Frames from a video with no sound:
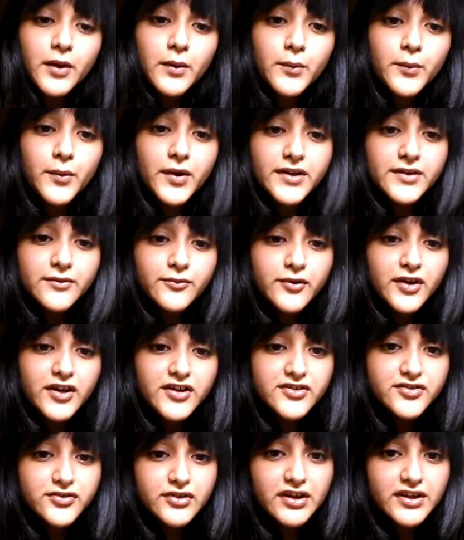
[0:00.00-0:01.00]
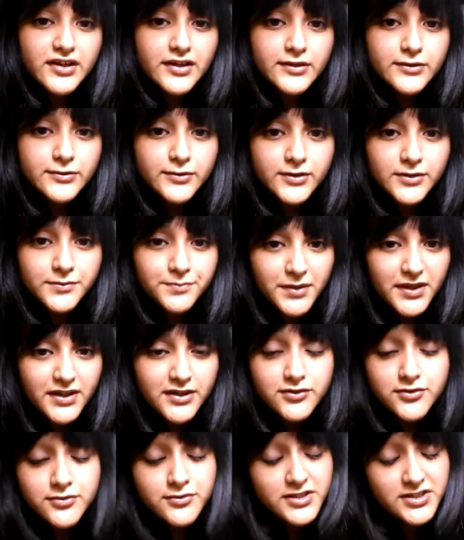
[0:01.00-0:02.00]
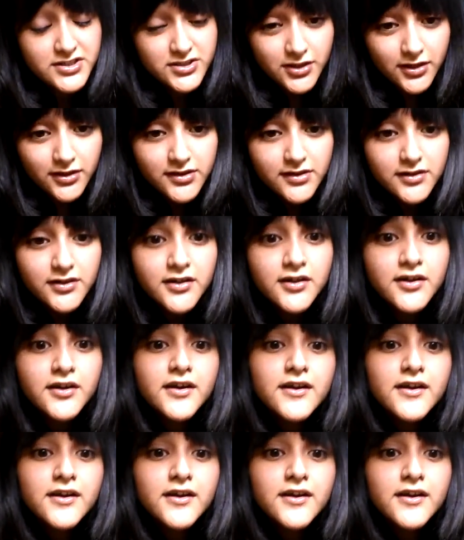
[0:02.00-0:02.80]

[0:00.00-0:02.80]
when we are trying to speak to each other.